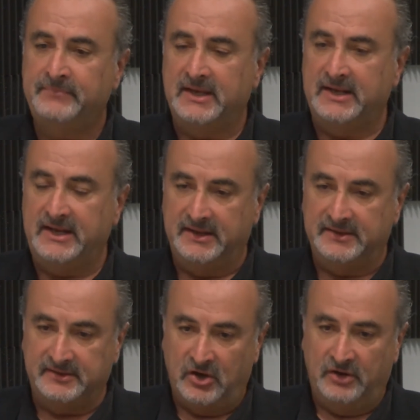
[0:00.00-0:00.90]
And he has
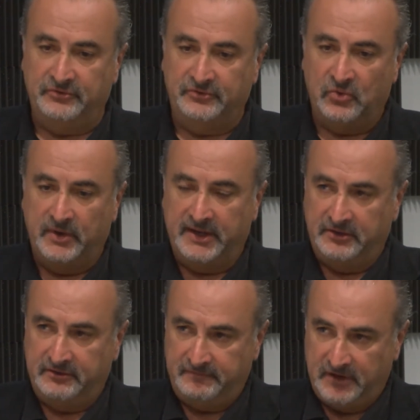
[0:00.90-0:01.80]
his officers going
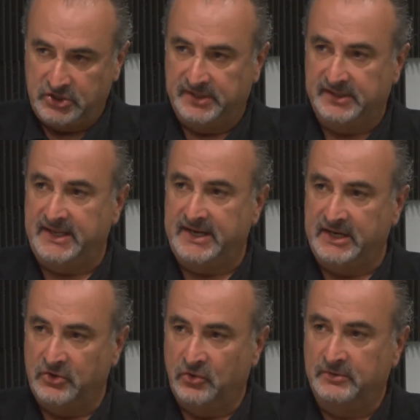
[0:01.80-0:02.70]
out to functions and getting
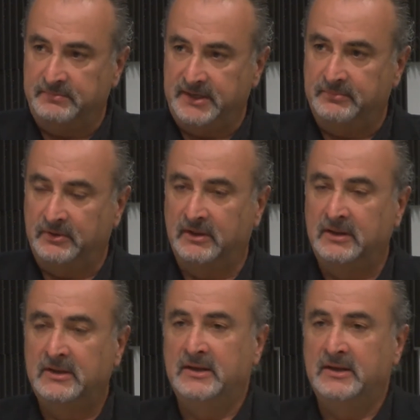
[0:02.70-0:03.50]
to know the people.